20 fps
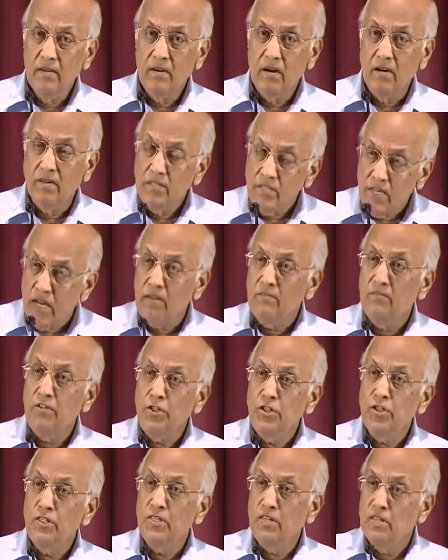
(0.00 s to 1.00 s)
on
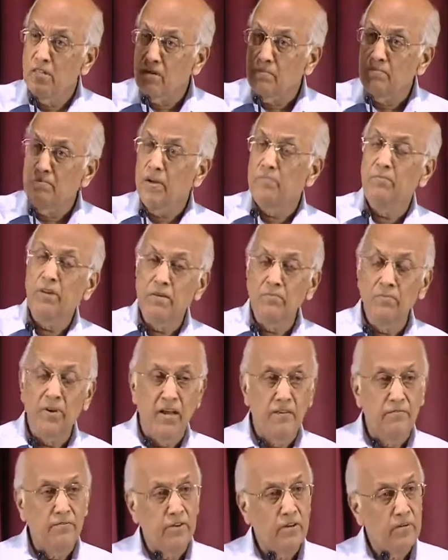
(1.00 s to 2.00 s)
television and on public
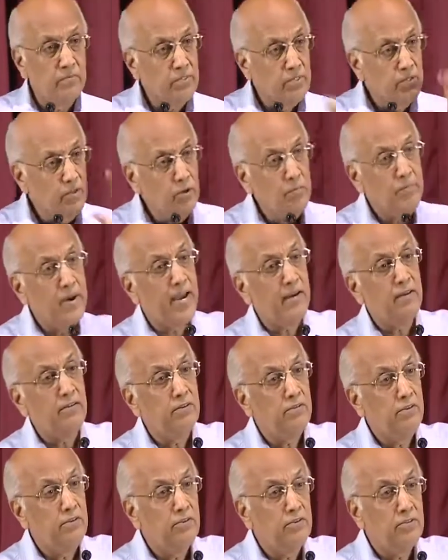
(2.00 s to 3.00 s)
platforms go back
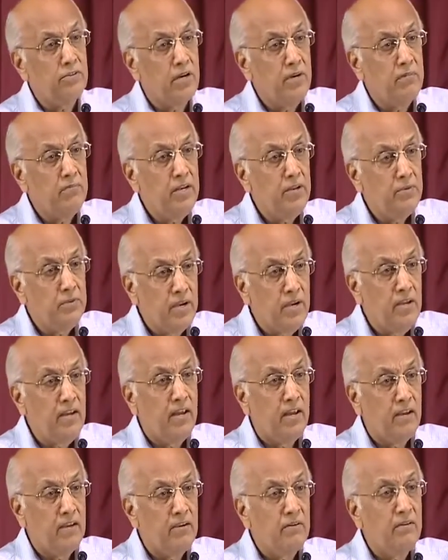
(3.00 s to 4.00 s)
to Deuteronomy
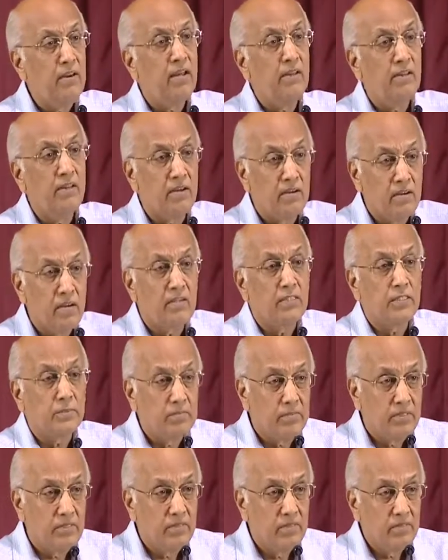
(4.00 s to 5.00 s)
28 to get their
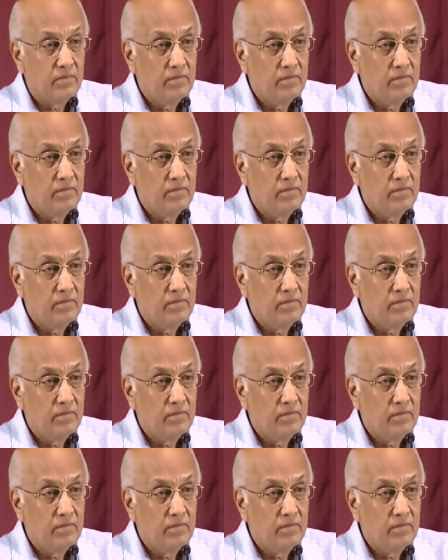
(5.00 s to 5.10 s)
gospel?